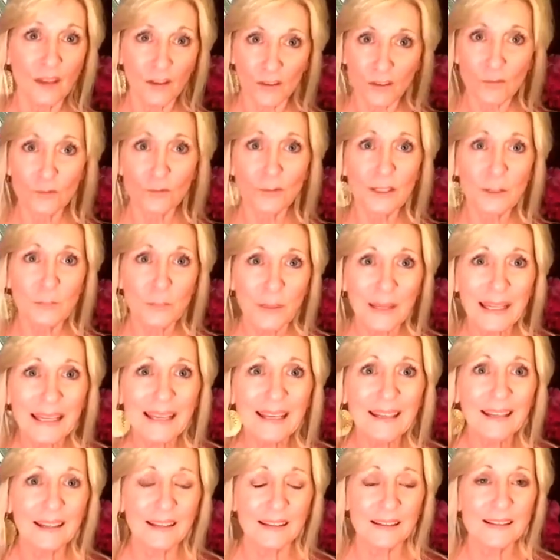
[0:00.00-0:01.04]

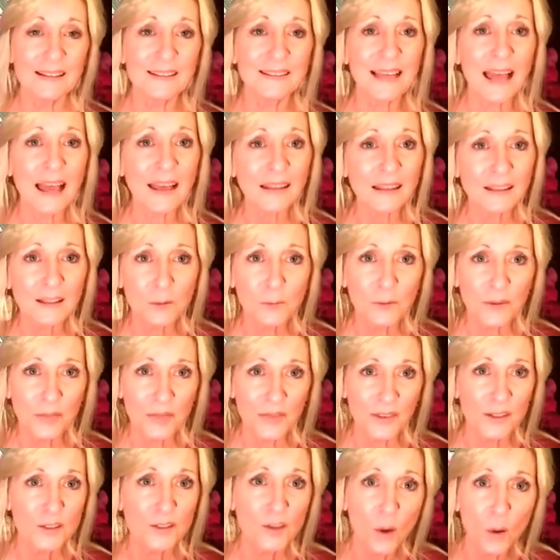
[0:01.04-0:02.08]
repeat exactly what
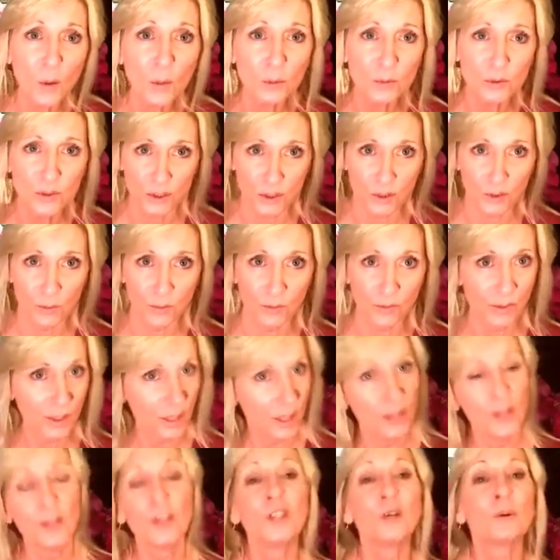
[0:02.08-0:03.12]
they told you.
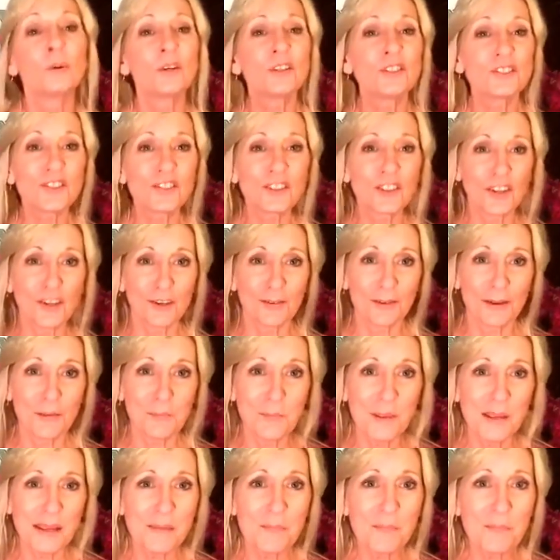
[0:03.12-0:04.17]
You are just going to
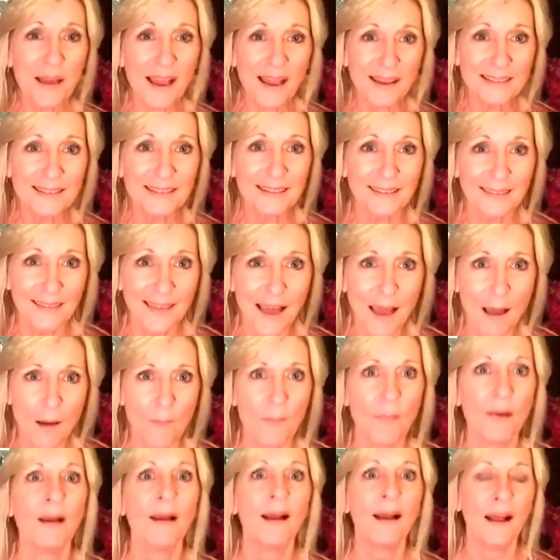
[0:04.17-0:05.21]
repeat back to
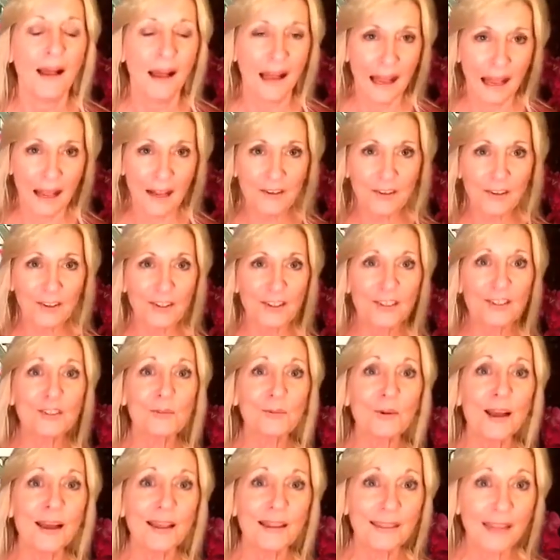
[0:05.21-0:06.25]
them. And you're going to do
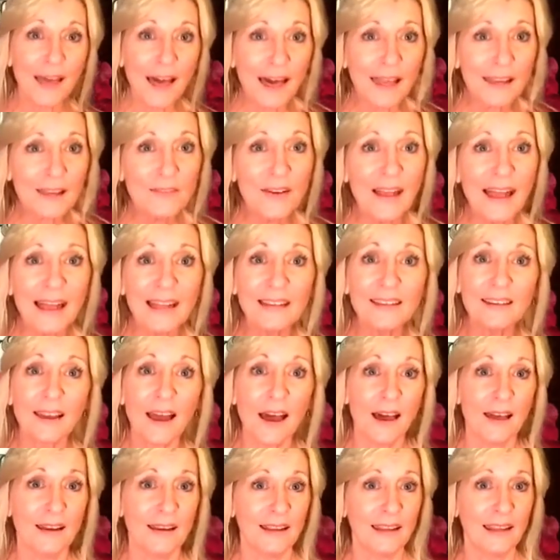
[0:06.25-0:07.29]
a lot of head
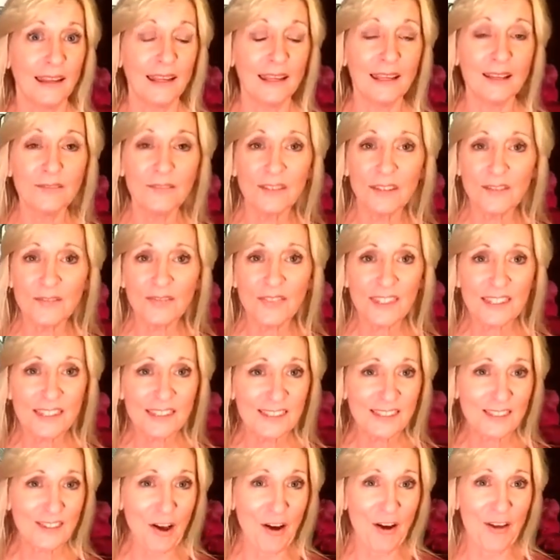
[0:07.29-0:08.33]
nodding, even if
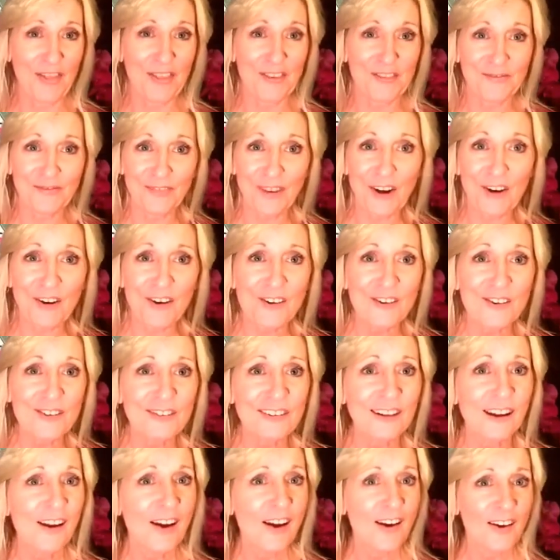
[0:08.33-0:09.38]
this is on the
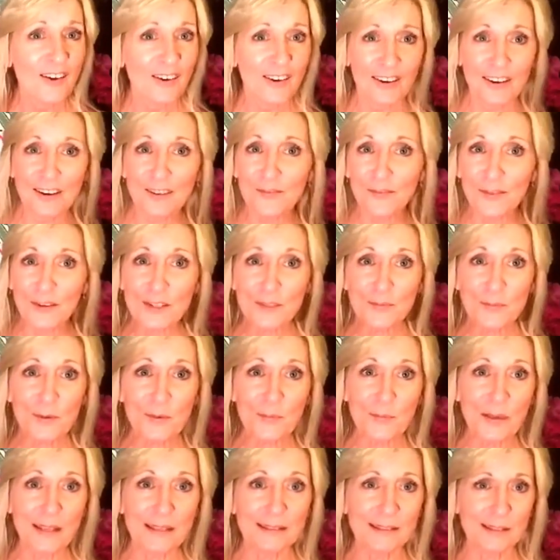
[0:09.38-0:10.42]
phone or in a
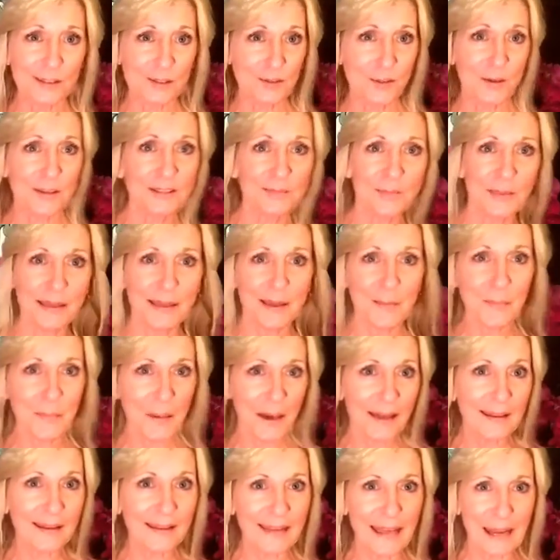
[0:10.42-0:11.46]
Facebook message. Trust me, that
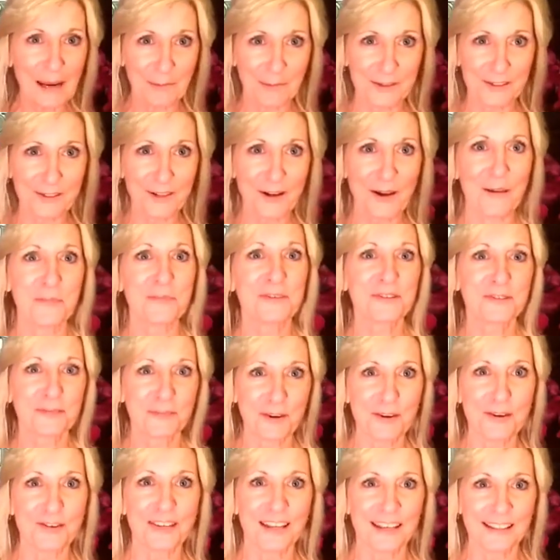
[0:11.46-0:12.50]
body language comes
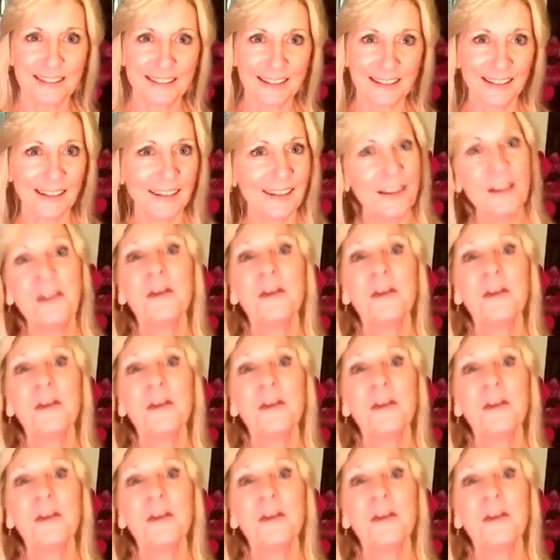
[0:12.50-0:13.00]
through, doesn't it?